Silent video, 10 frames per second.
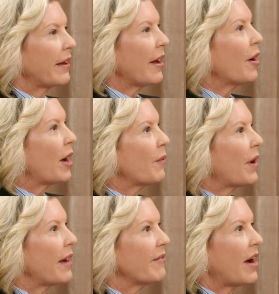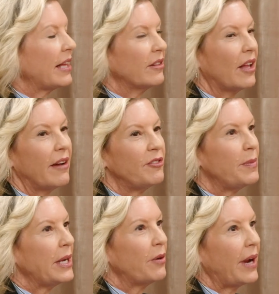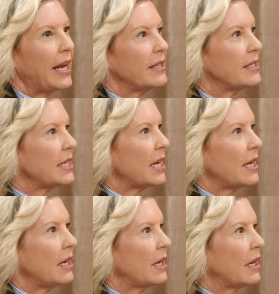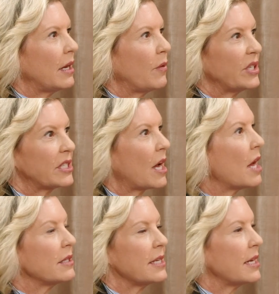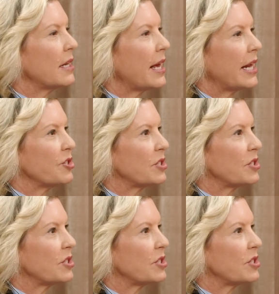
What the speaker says: How I loved being raised in Wisconsin, and